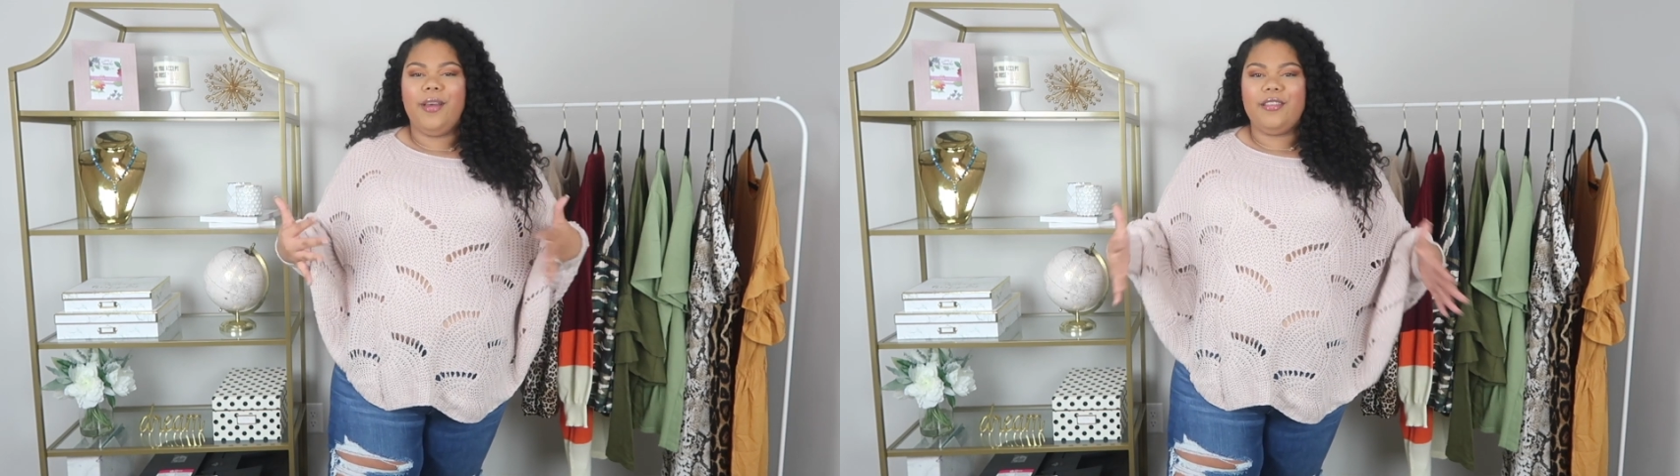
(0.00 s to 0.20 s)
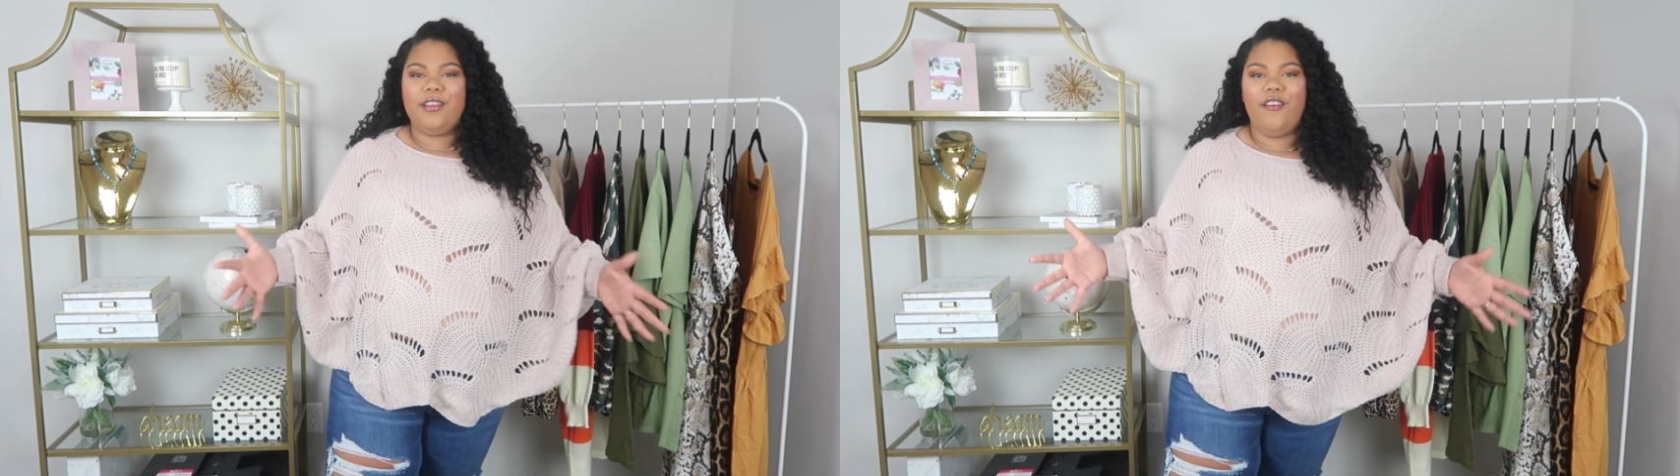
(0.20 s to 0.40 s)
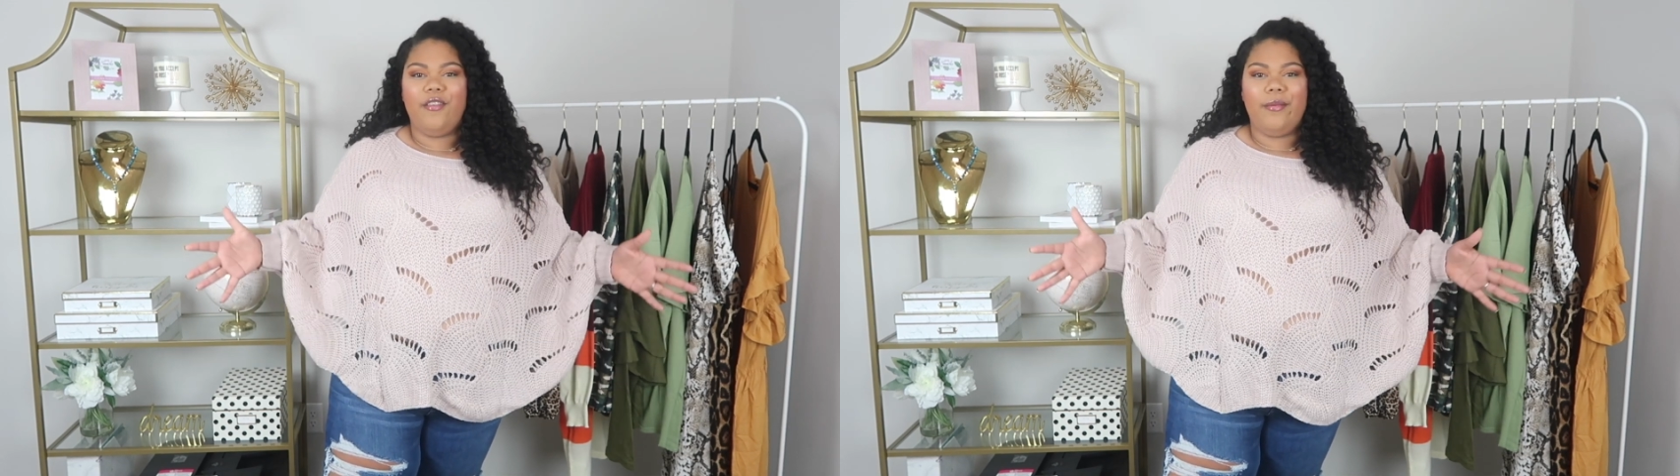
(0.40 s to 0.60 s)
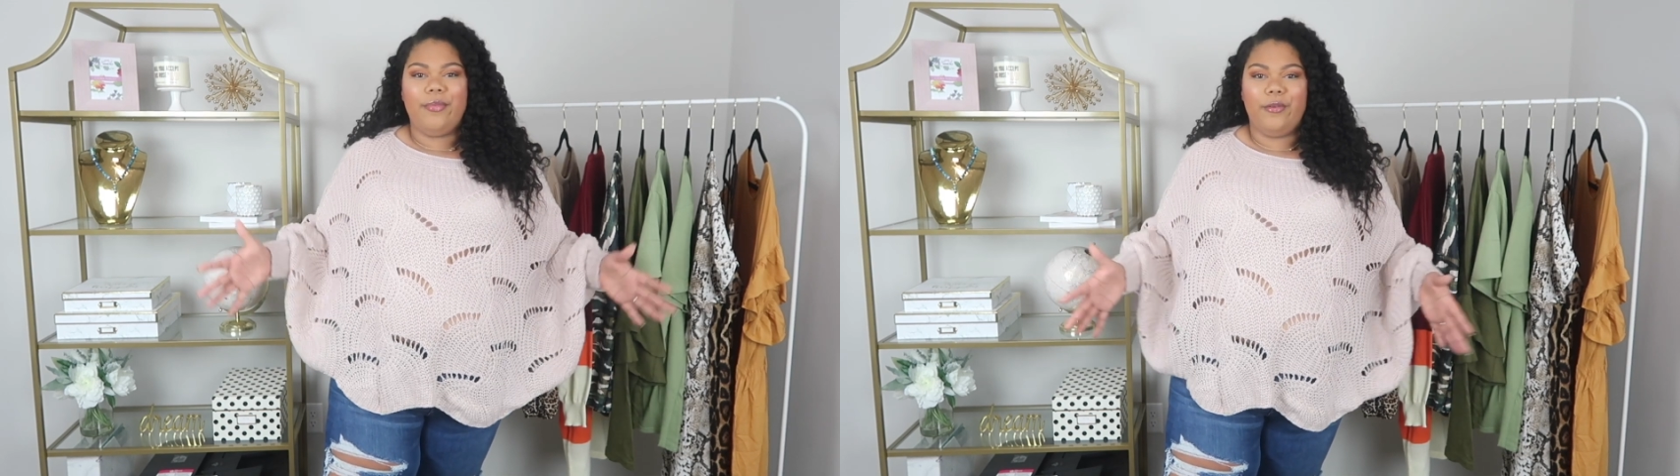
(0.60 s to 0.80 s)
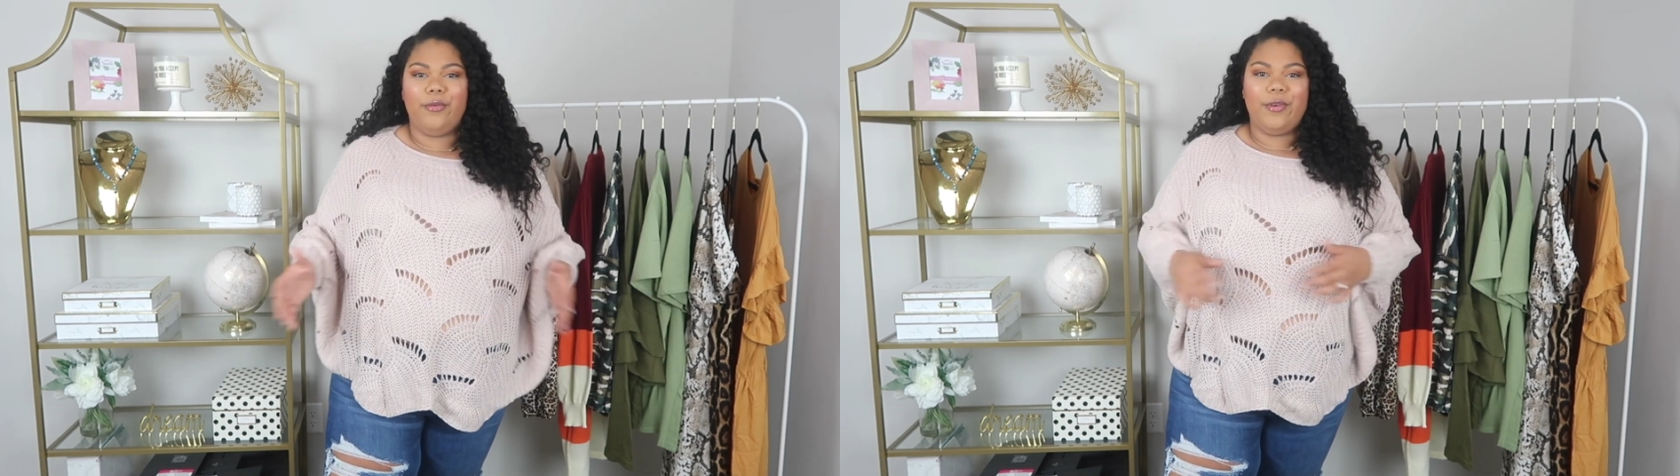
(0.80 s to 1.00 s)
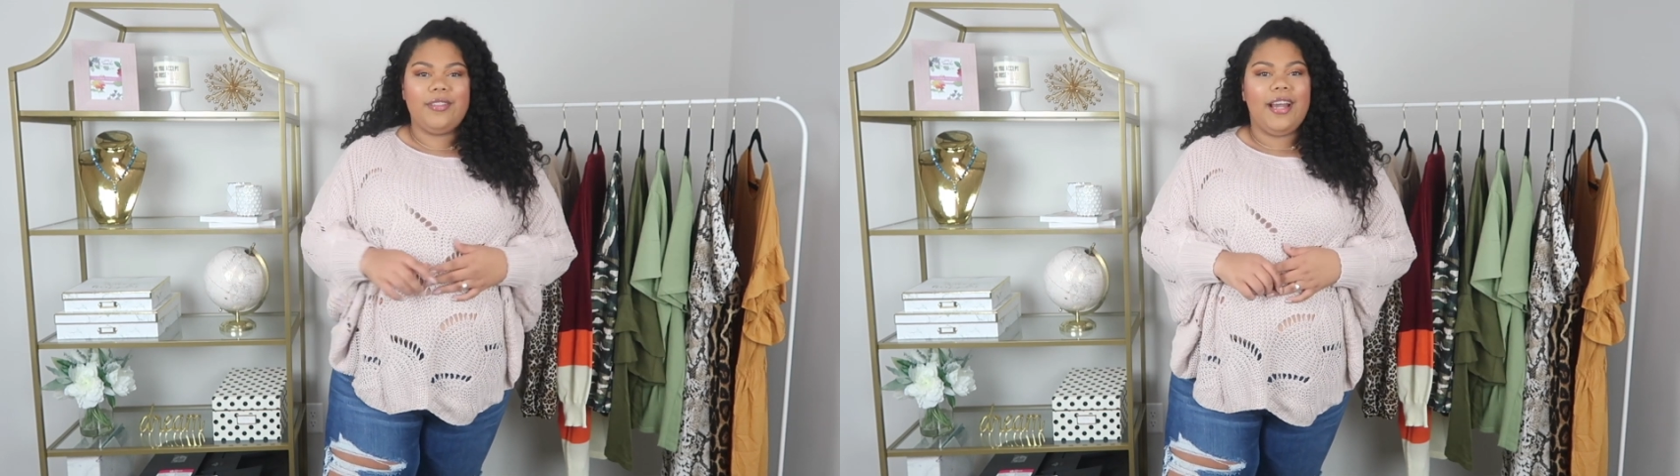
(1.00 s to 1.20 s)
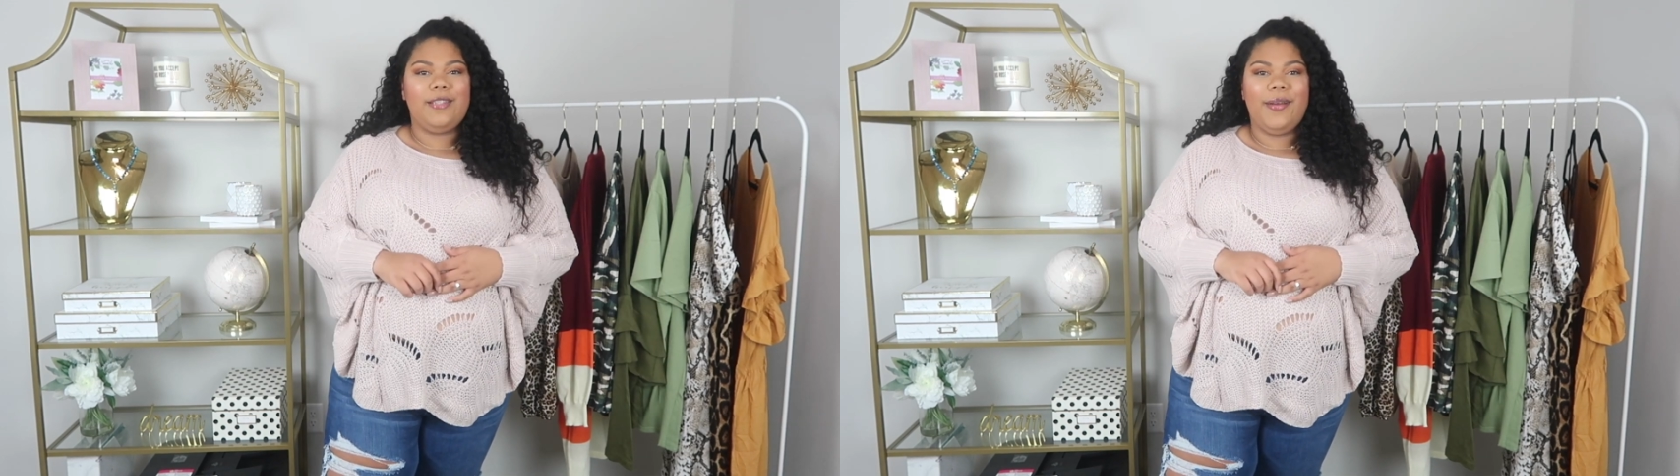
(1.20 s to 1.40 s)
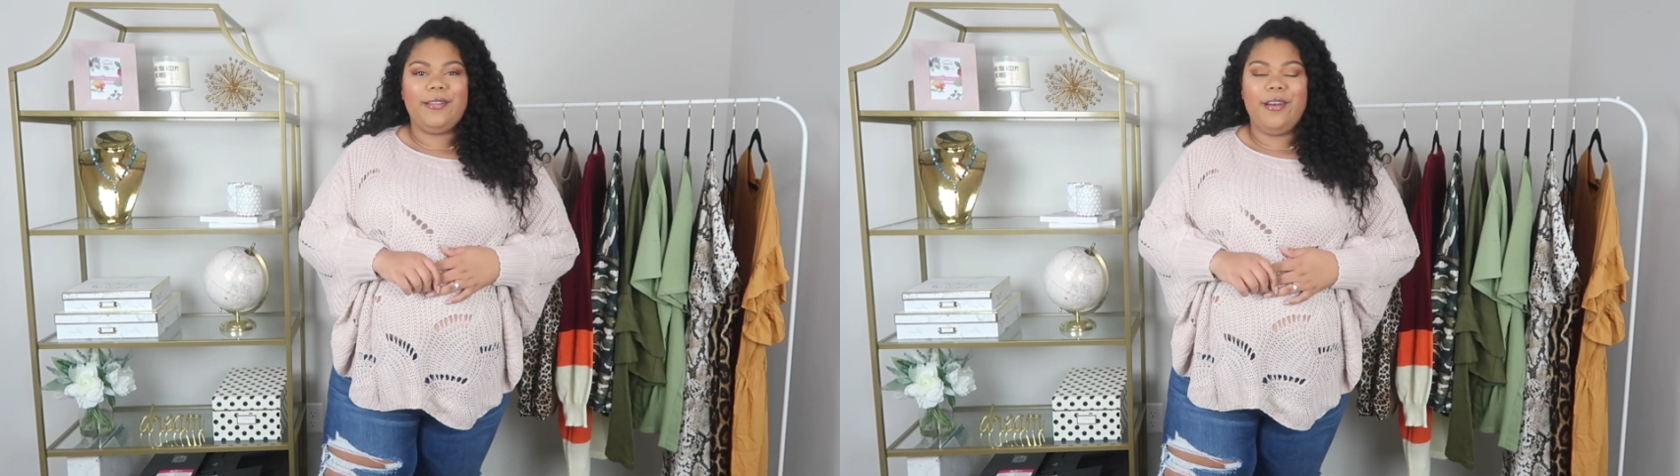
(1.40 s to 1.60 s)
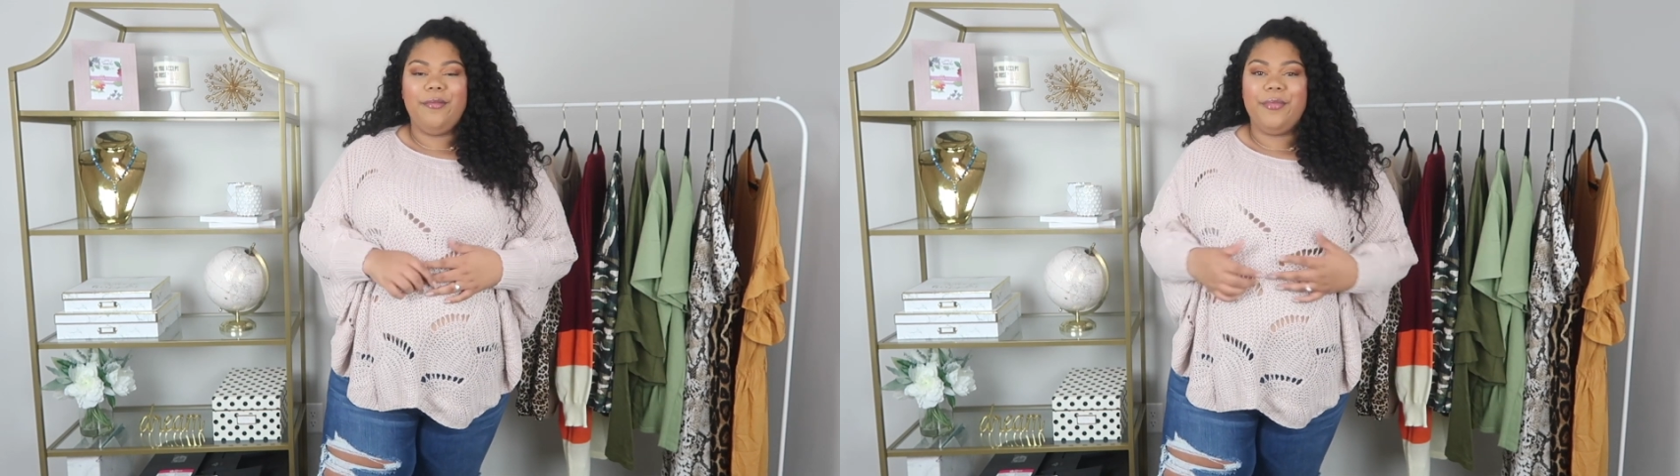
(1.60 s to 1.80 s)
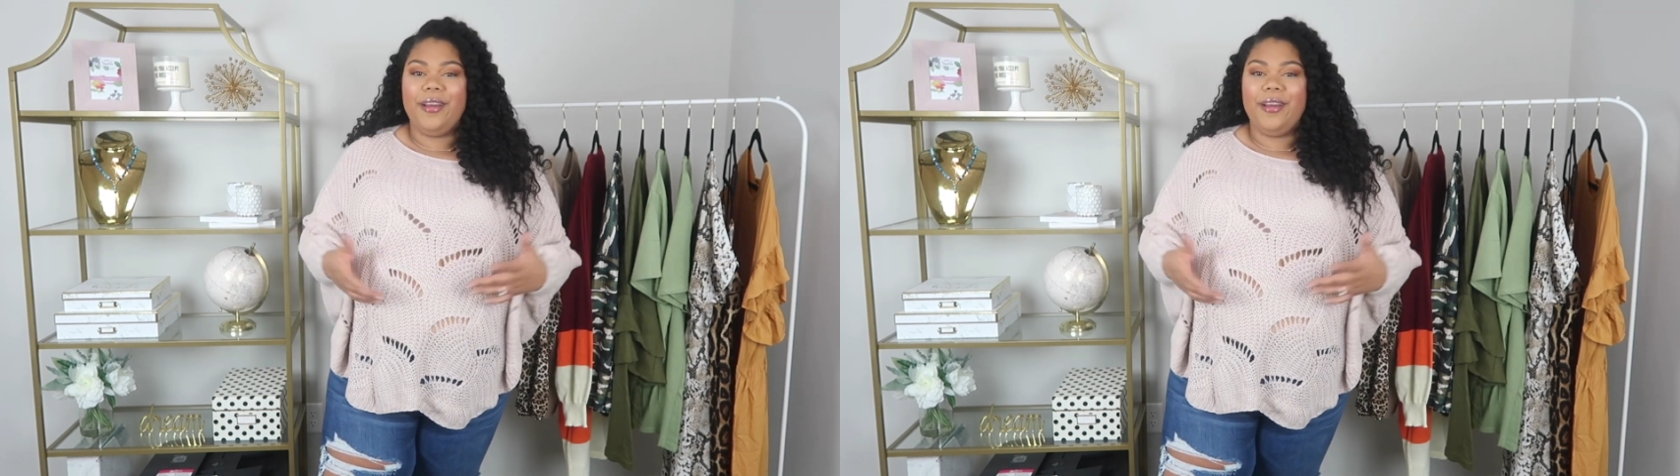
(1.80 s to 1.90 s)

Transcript: best of both worlds aspect on it.